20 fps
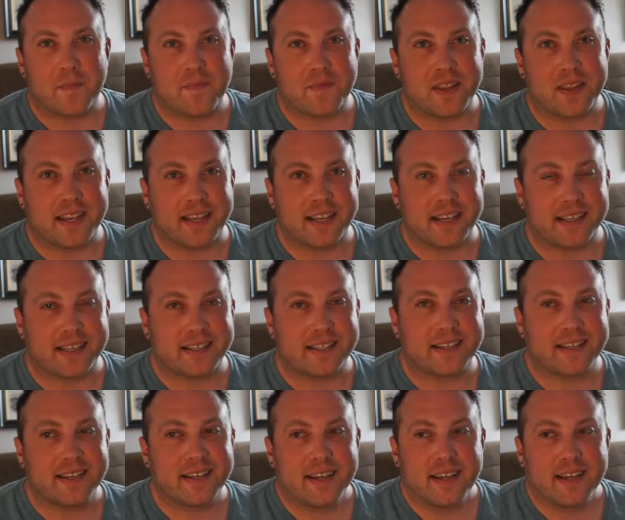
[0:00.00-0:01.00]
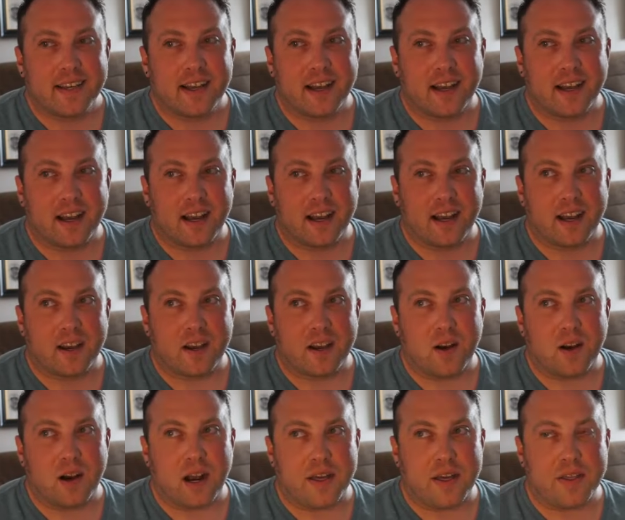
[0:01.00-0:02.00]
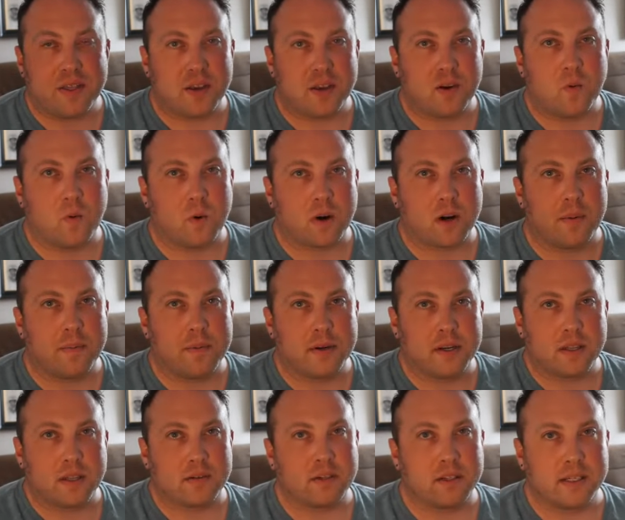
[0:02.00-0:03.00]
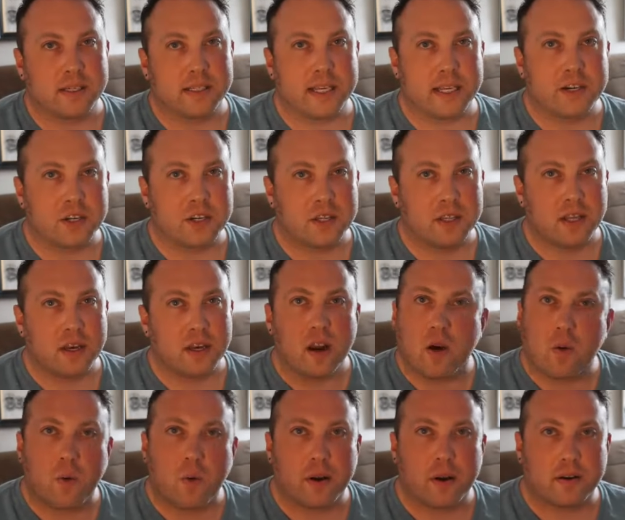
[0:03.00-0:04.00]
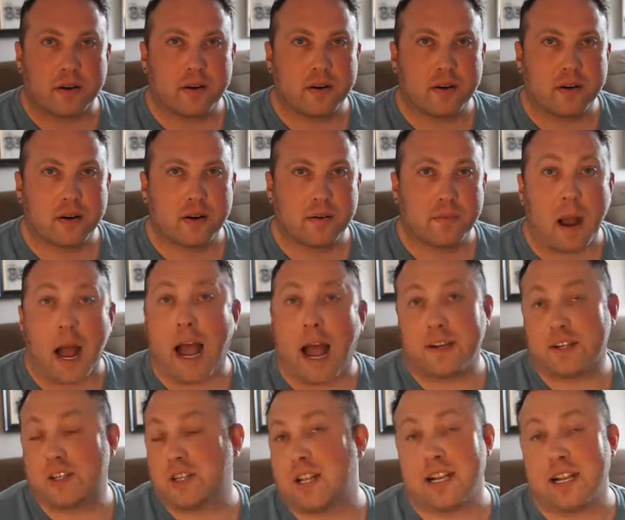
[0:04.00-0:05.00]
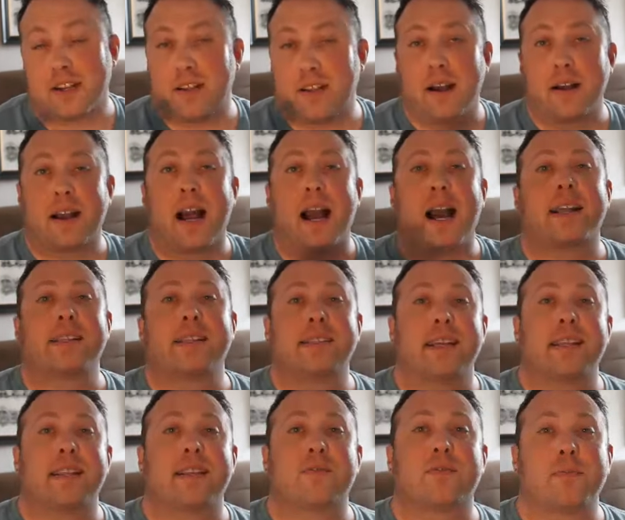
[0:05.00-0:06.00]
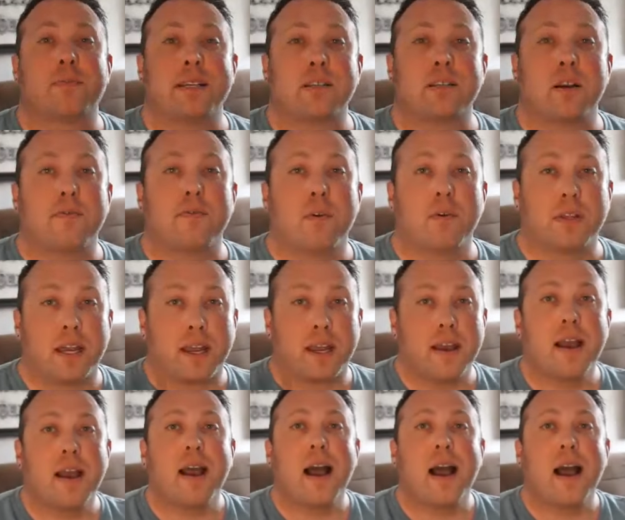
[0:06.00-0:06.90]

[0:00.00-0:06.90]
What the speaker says: is I think we're coming to the realization that no one. I can say this for myself only.